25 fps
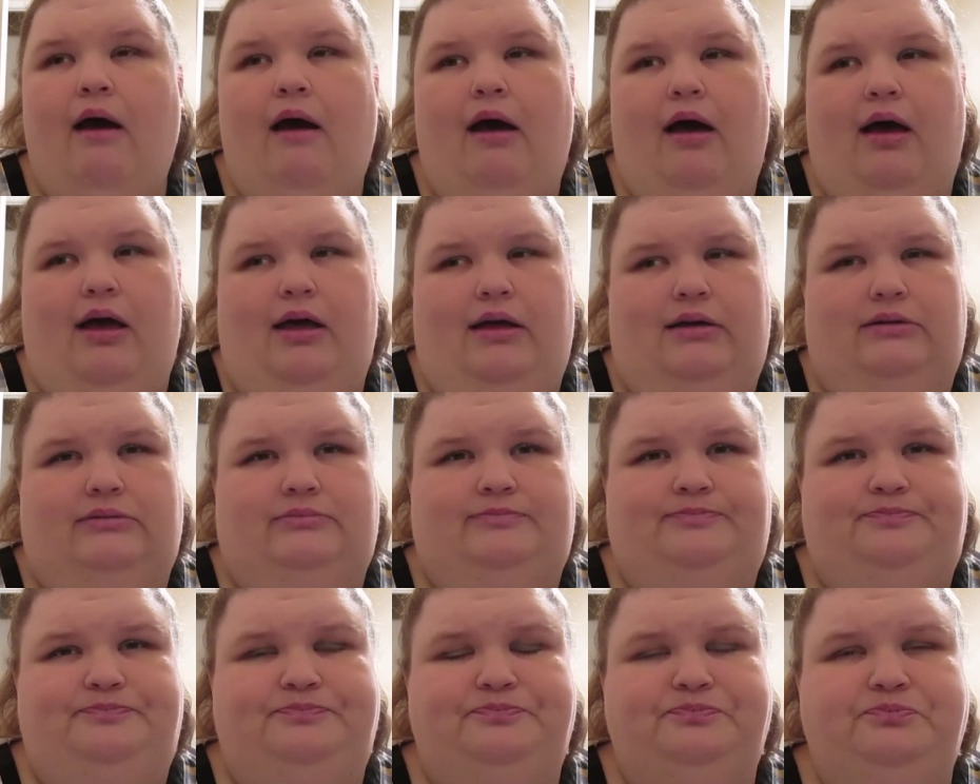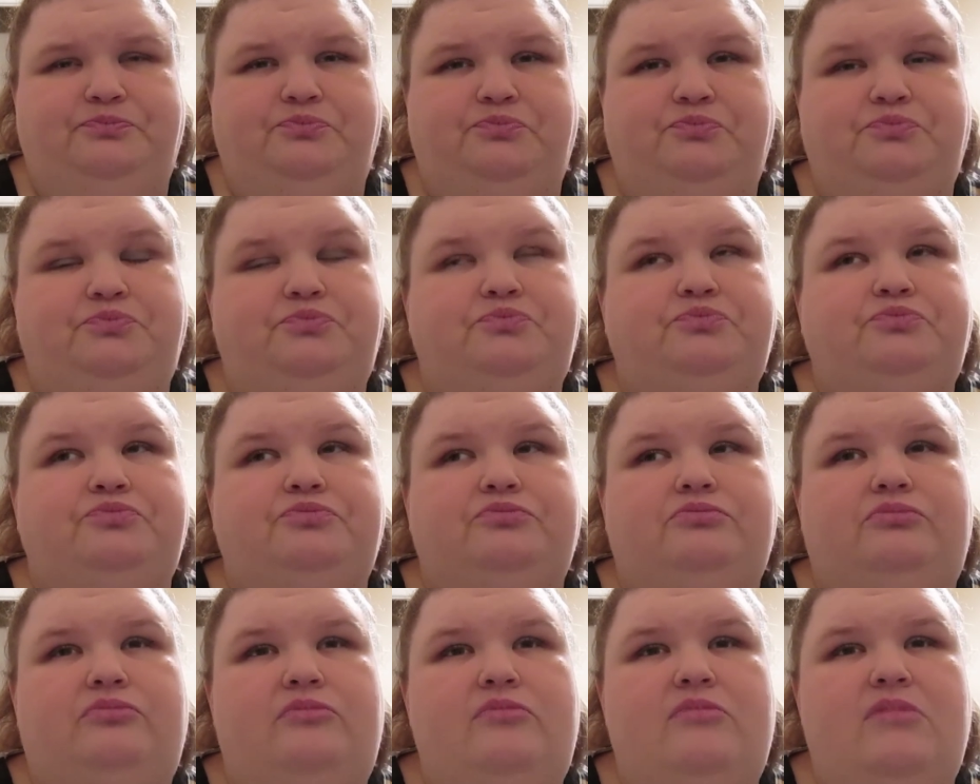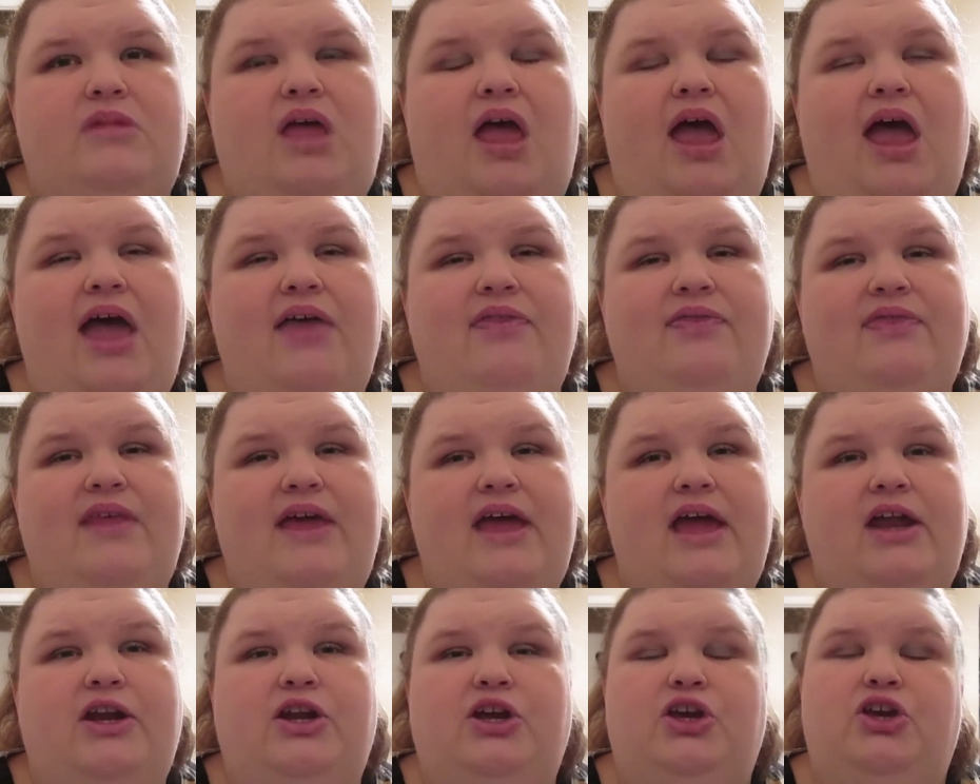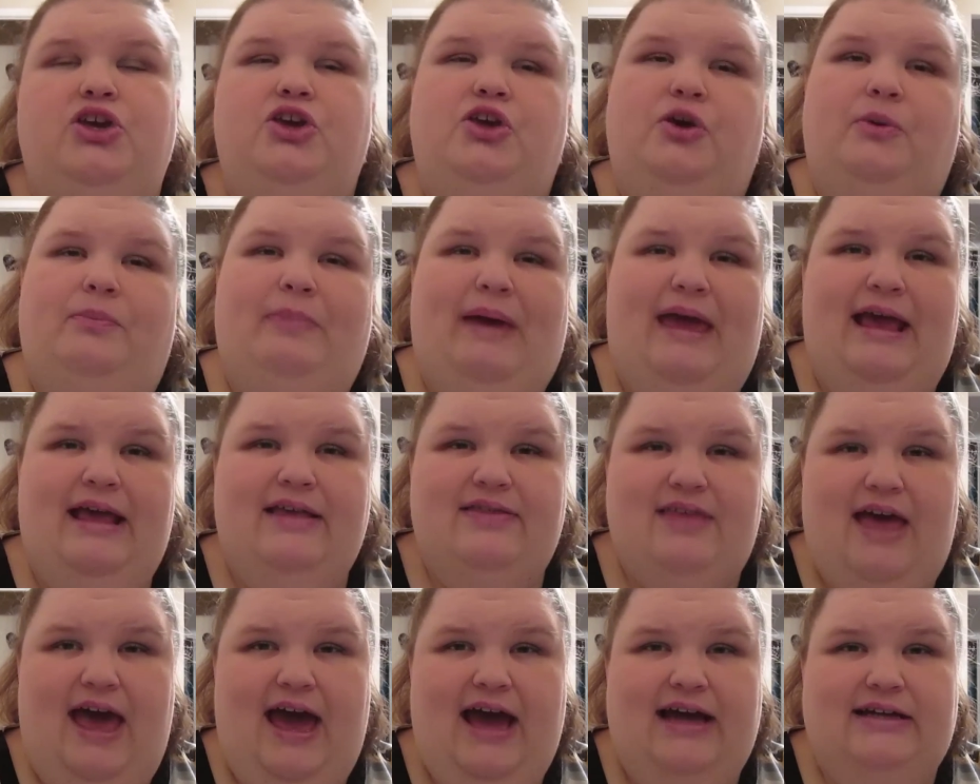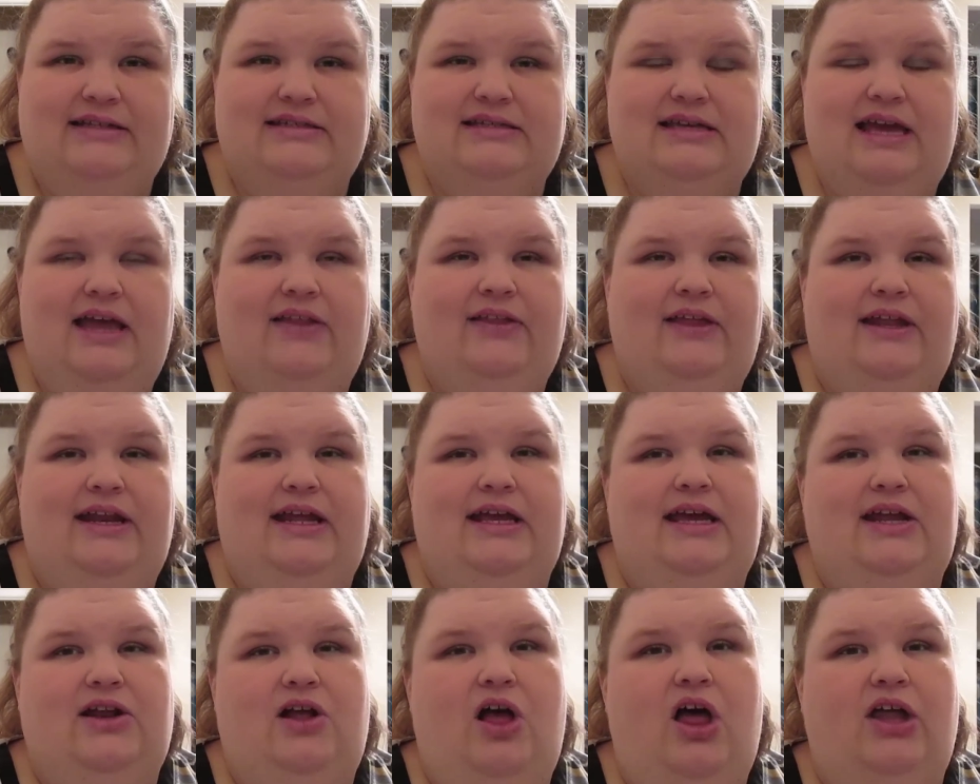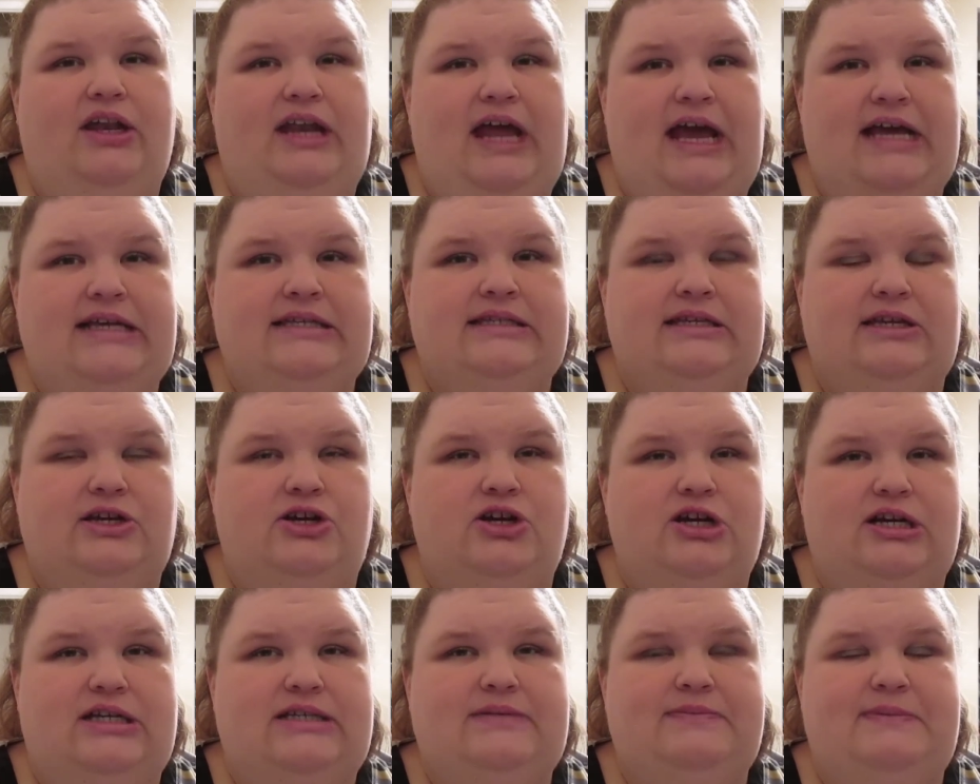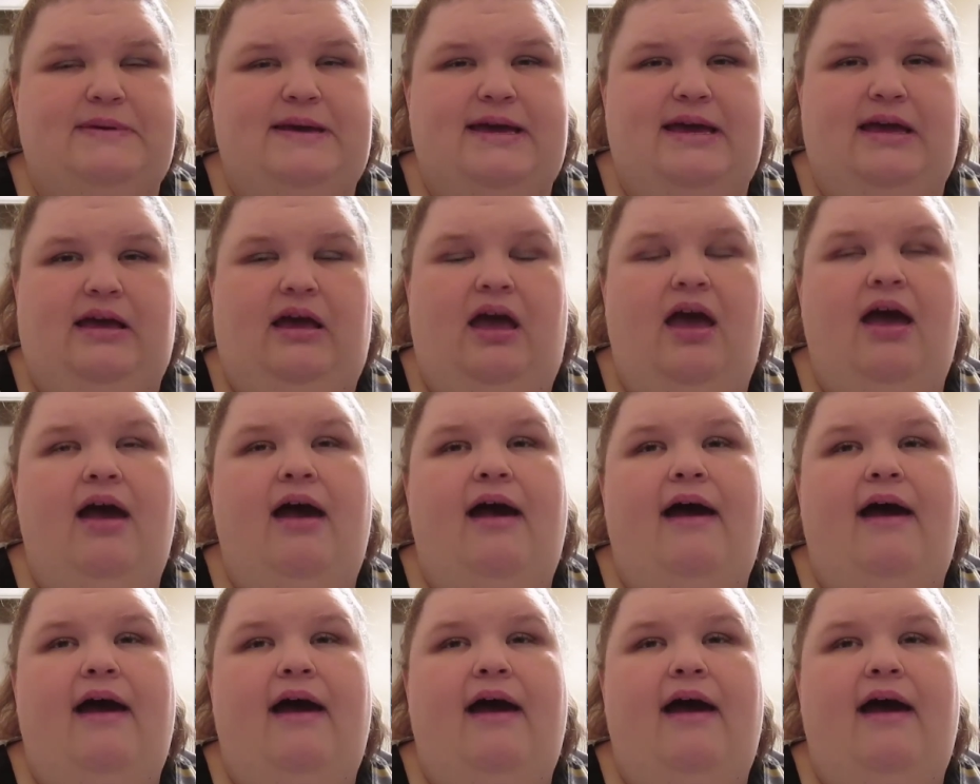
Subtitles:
And then you bake that and let it get all nice and crispy,